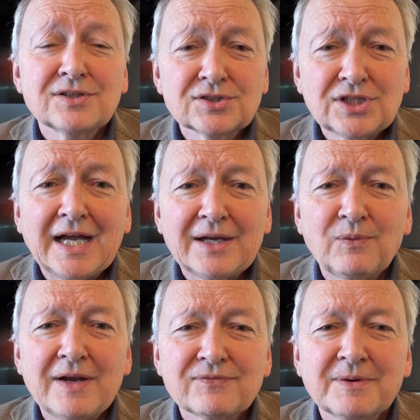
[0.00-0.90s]
to shy
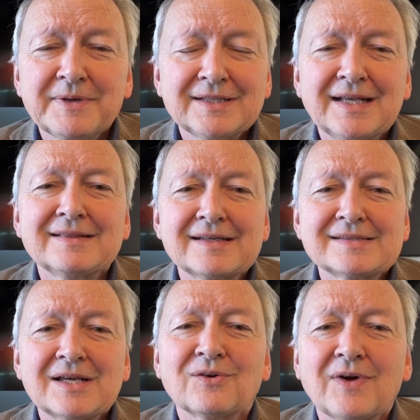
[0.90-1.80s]
away from it and they
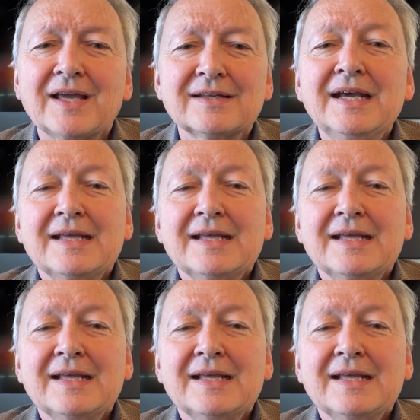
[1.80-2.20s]
say, all right,